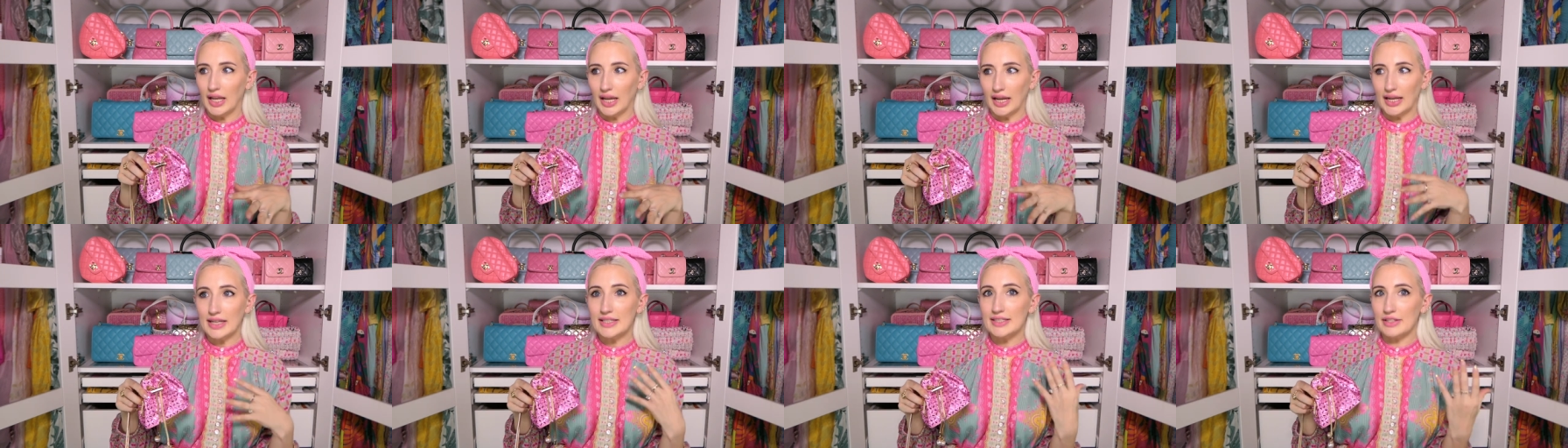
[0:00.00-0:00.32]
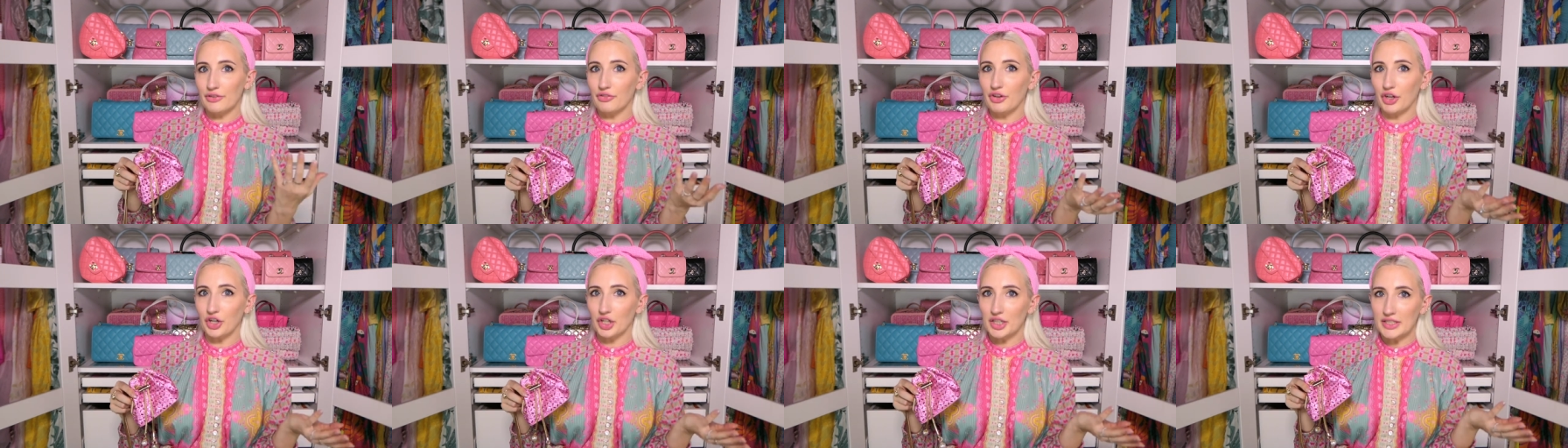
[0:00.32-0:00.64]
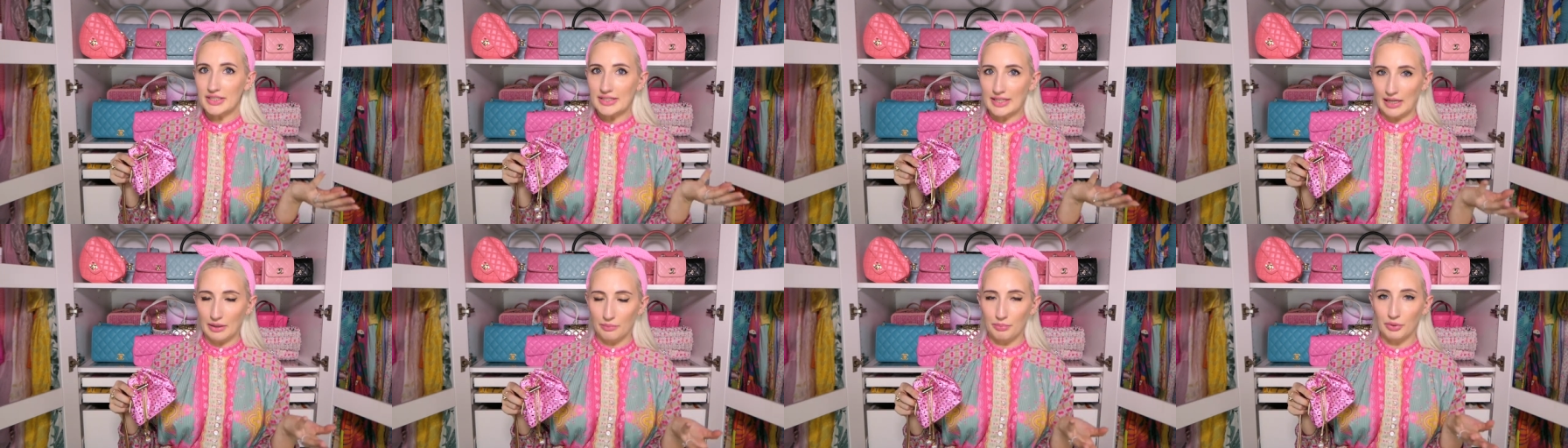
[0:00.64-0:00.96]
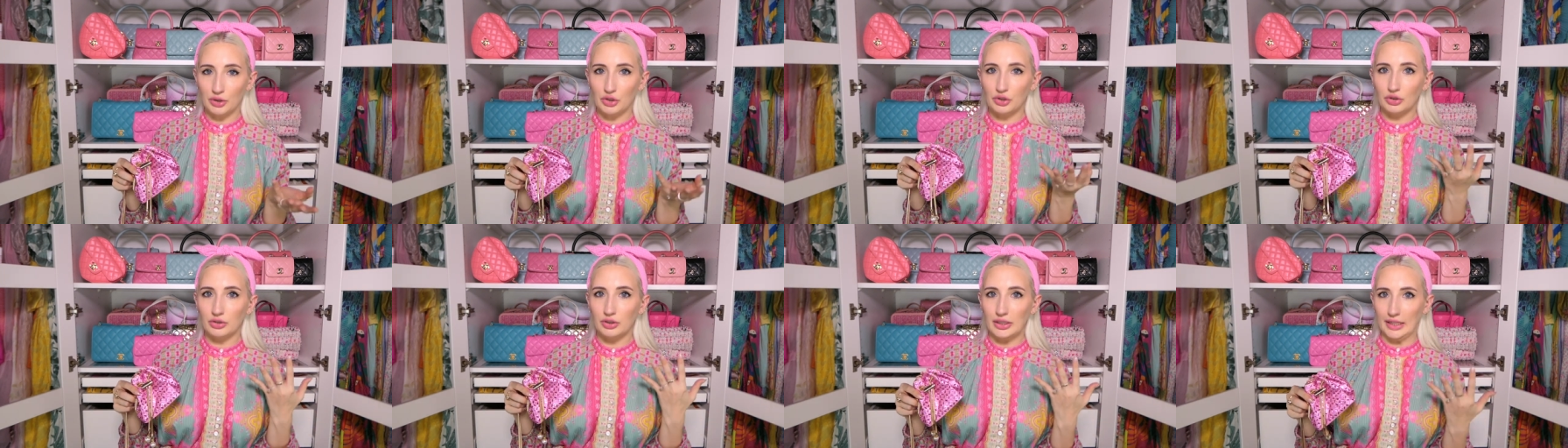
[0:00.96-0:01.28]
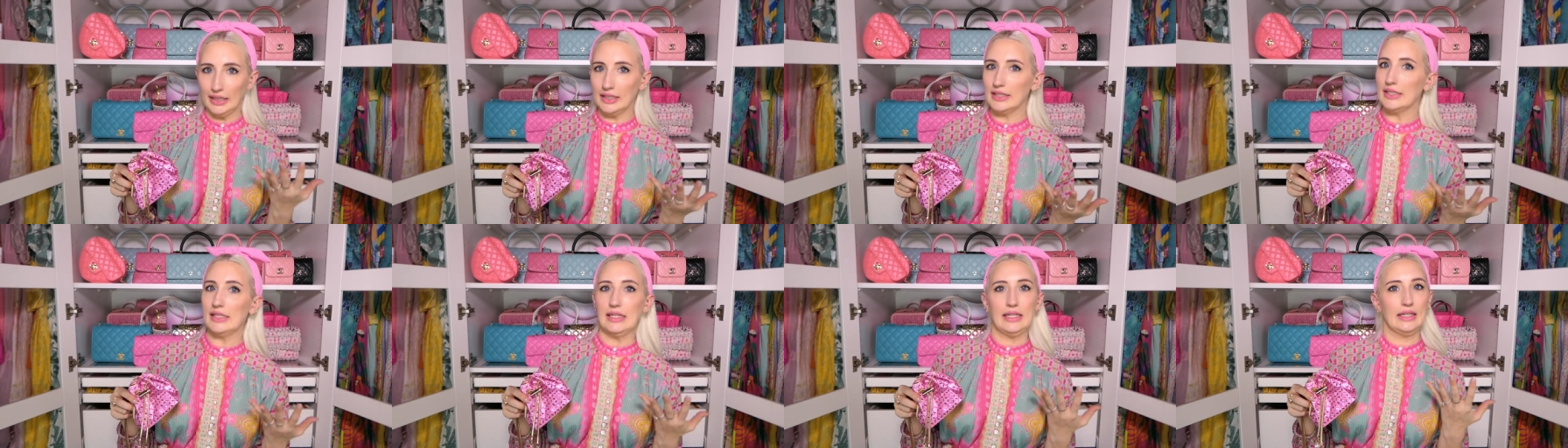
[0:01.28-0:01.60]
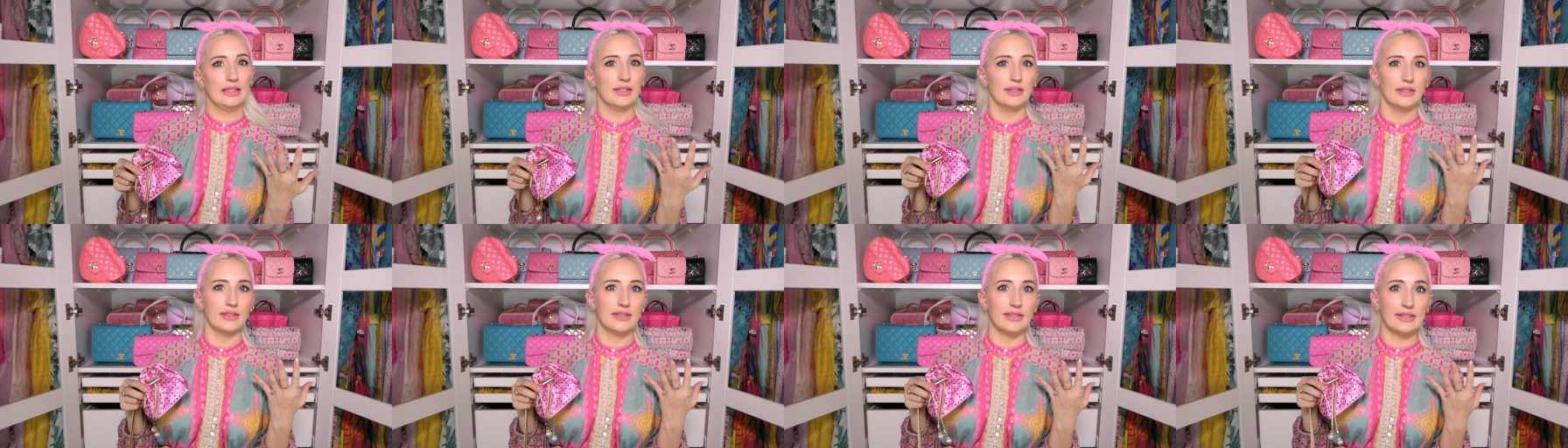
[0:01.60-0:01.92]
is a very typical
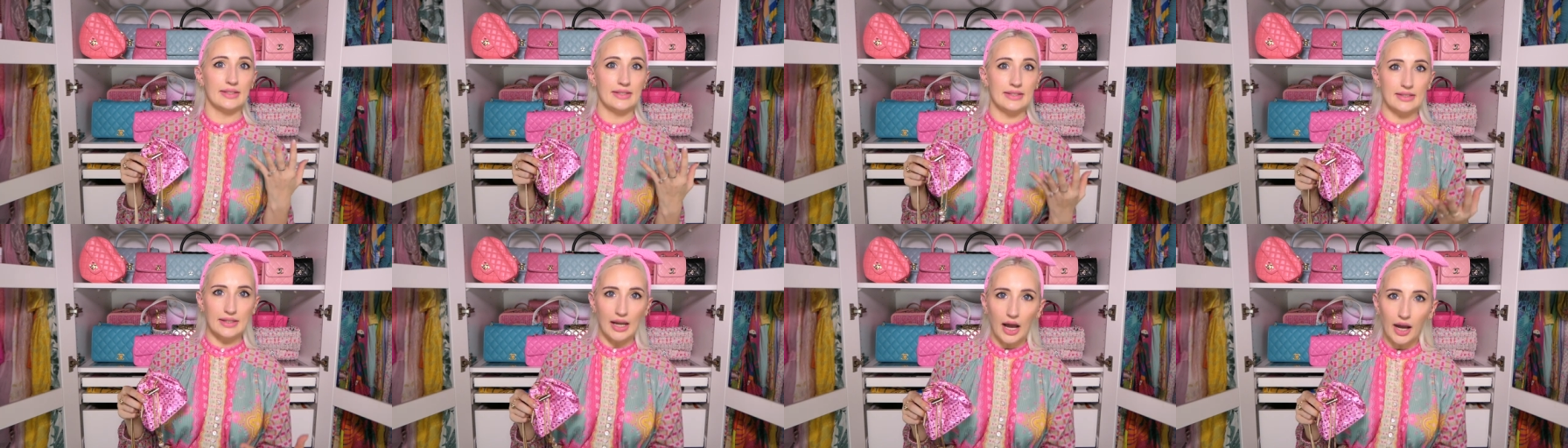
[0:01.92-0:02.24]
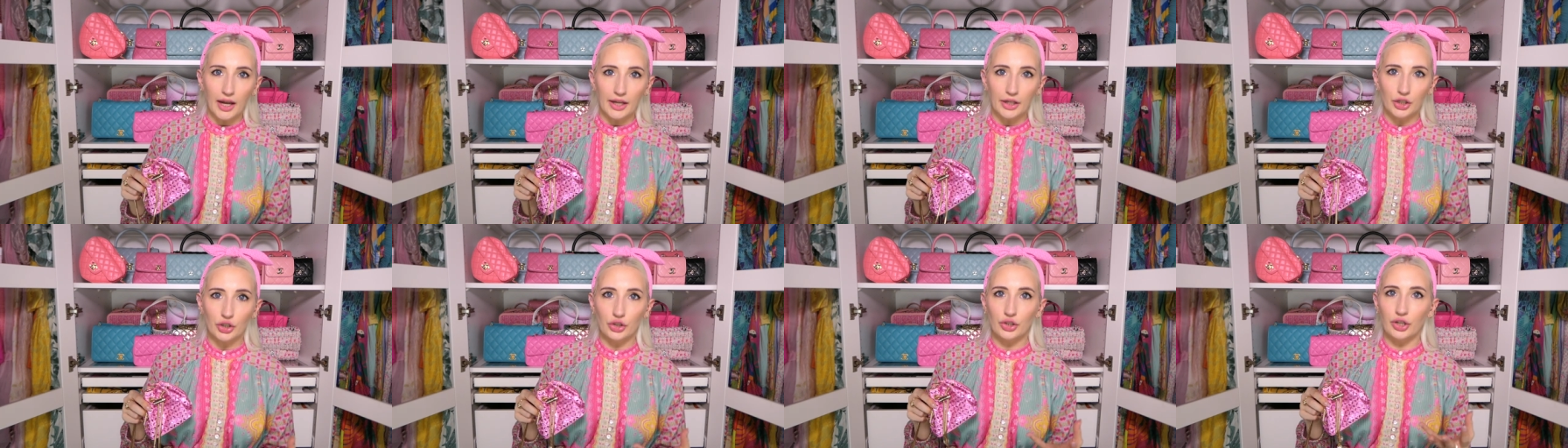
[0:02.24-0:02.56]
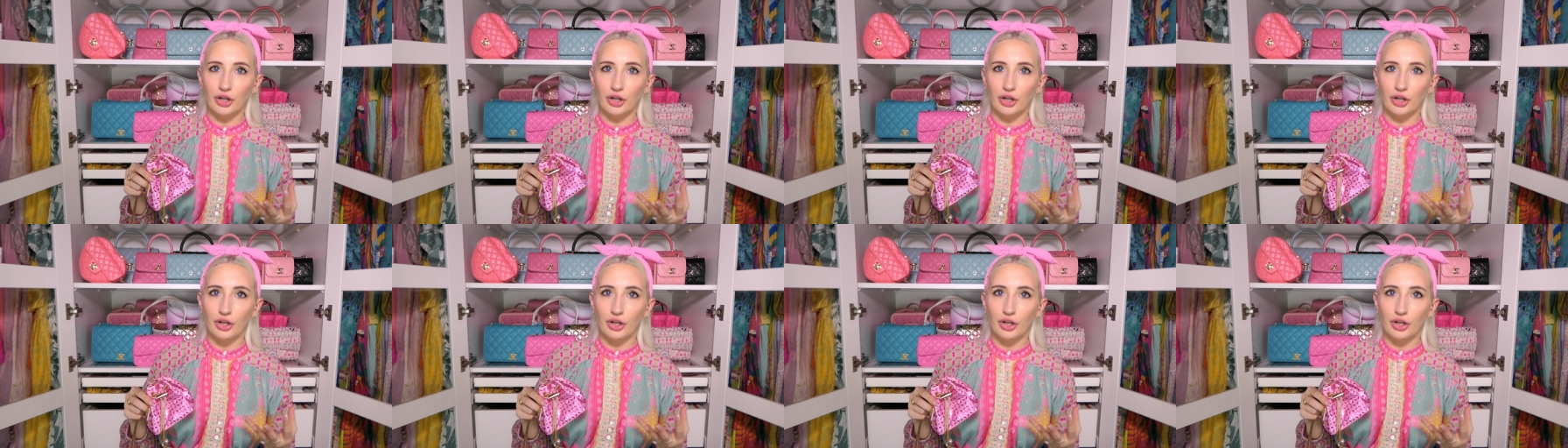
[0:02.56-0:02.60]
Indian style